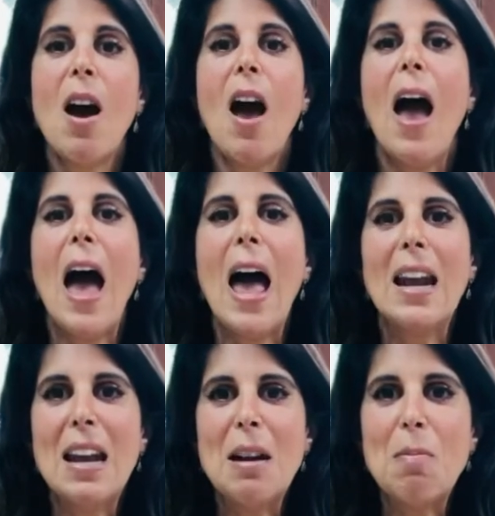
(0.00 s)
And
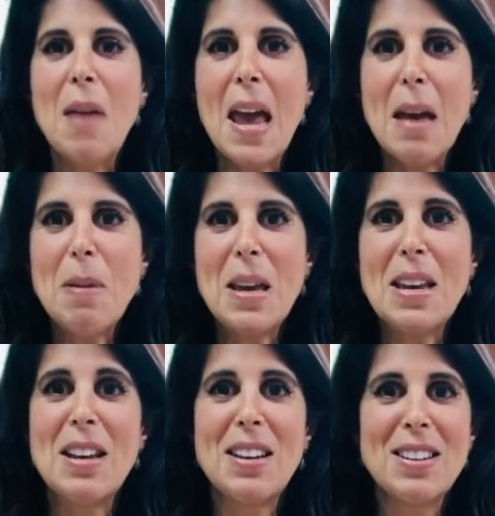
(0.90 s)
it may
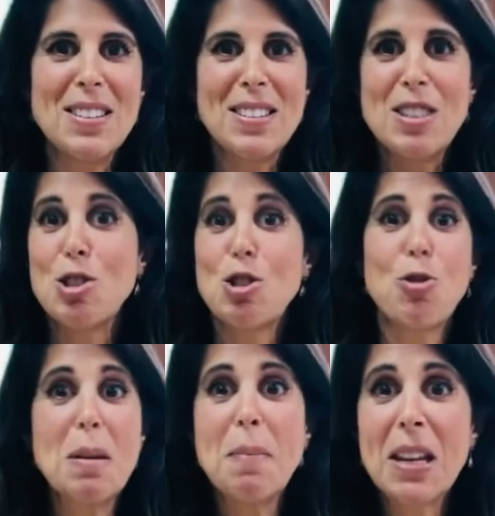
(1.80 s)
be
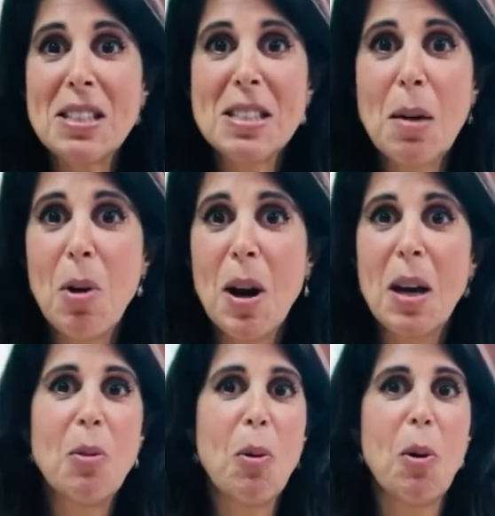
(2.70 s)
screaming at
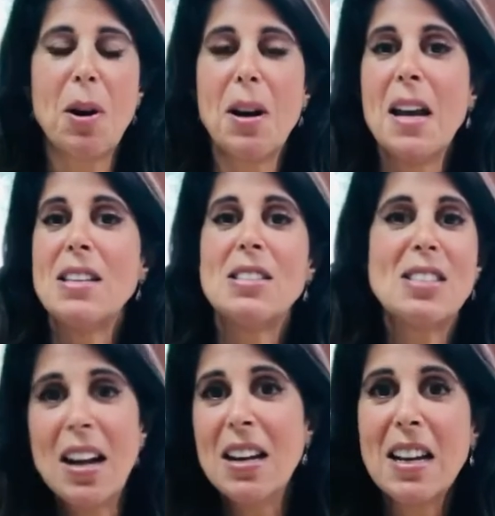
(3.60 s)
someone or
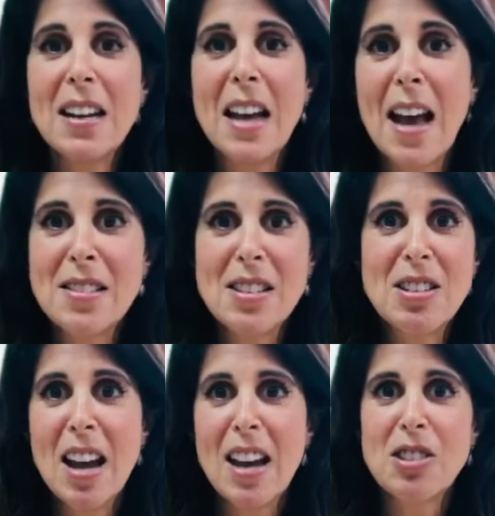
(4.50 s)
sending a nasty
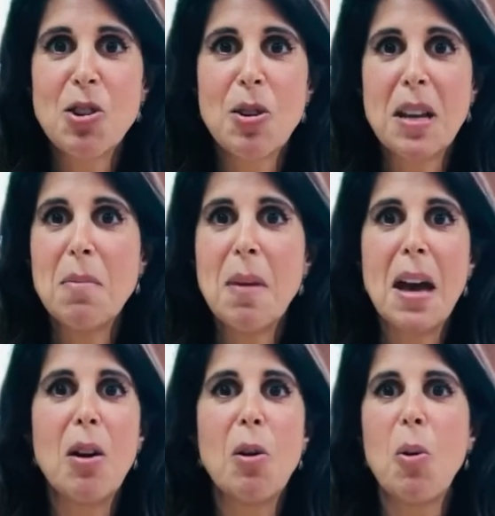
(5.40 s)
text or
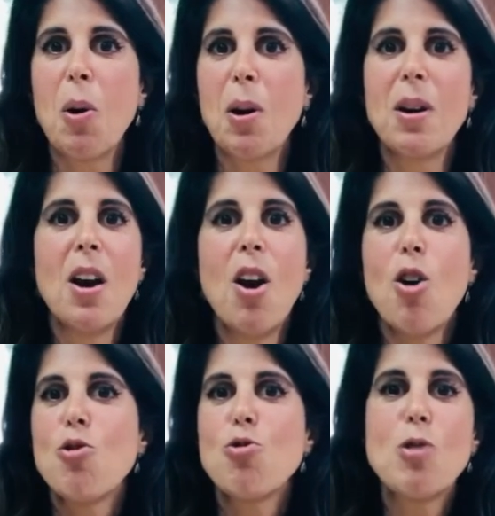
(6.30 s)
email or
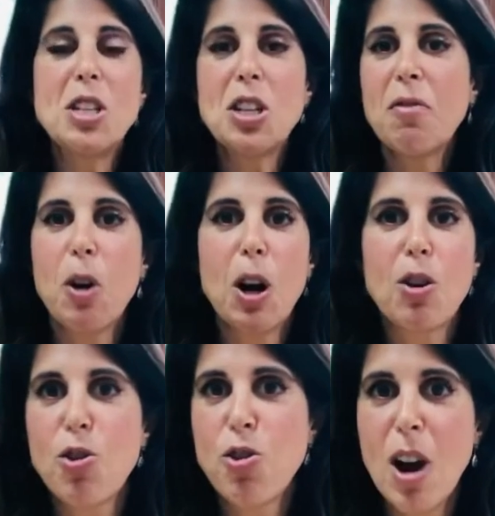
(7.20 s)
reaching for a
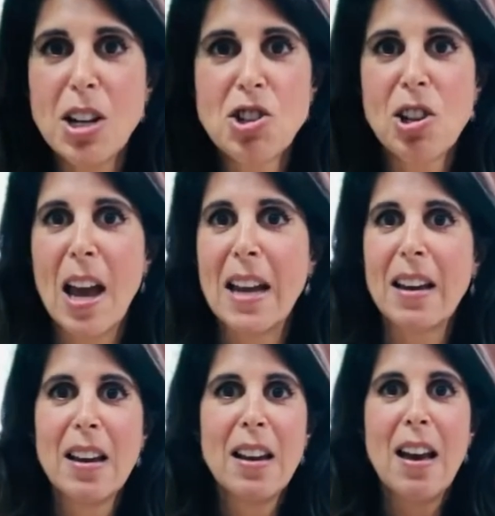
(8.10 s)
crutch like
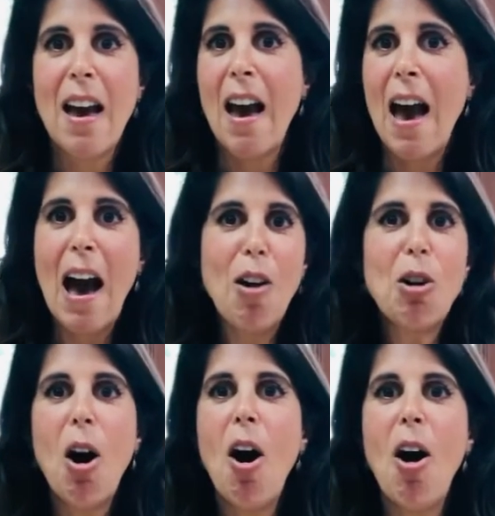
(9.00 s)

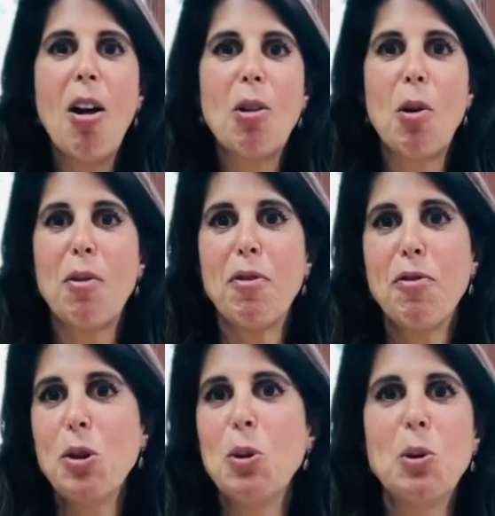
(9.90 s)
alcohol or
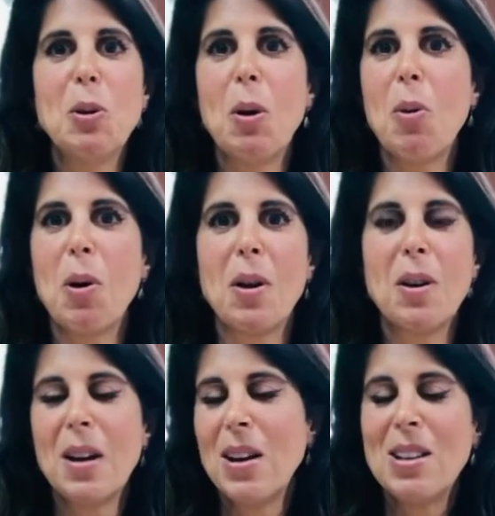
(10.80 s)
food
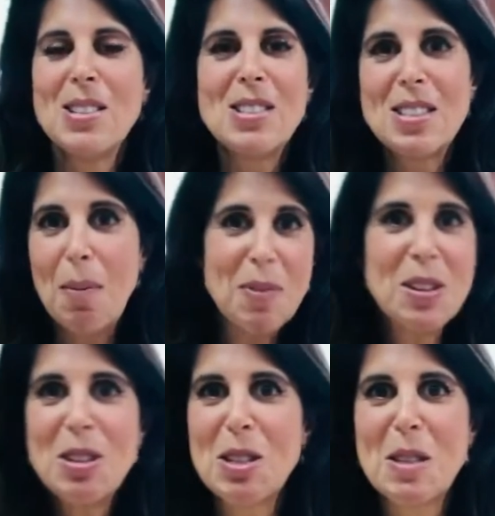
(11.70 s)
or something
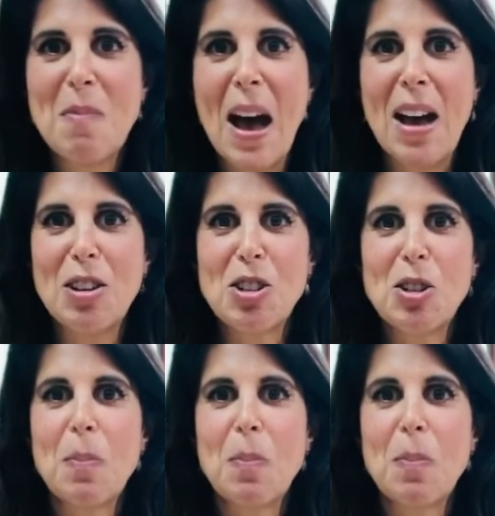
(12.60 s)
to smash.